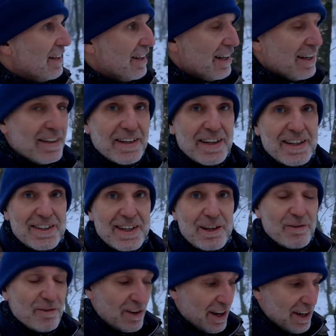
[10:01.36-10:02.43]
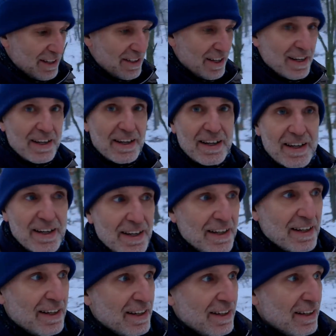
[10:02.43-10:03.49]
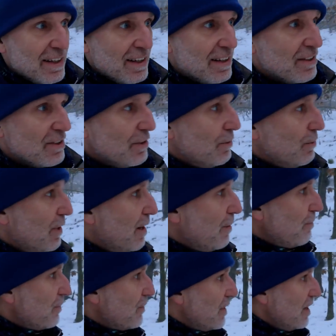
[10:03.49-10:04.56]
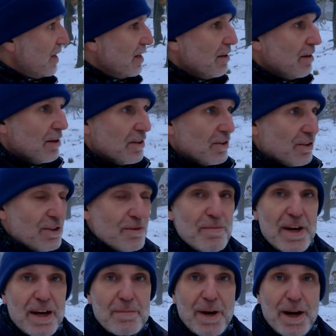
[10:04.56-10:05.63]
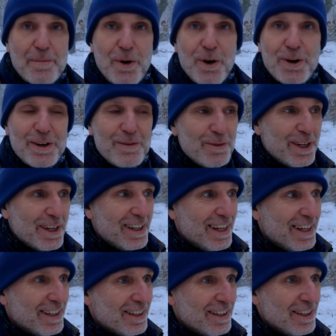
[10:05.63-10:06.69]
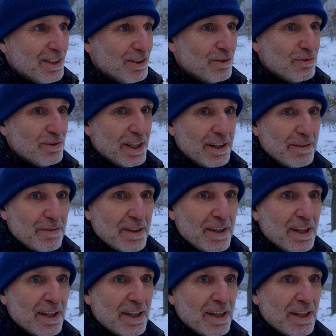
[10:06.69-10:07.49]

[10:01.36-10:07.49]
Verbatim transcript: yeah, nice little find to um, sort of make my morning really lovely.